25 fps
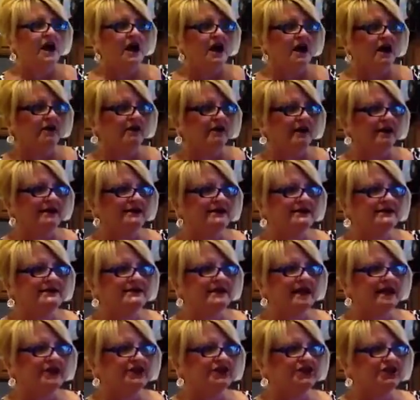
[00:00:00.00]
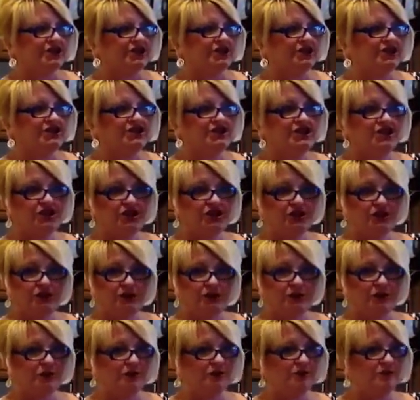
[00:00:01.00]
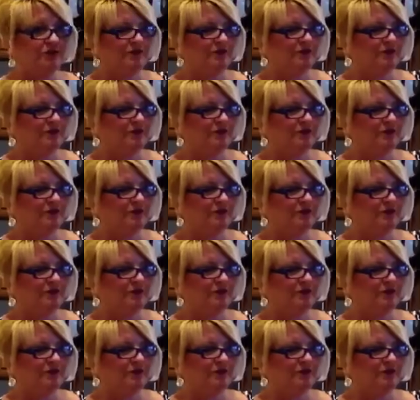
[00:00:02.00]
All right, section 2.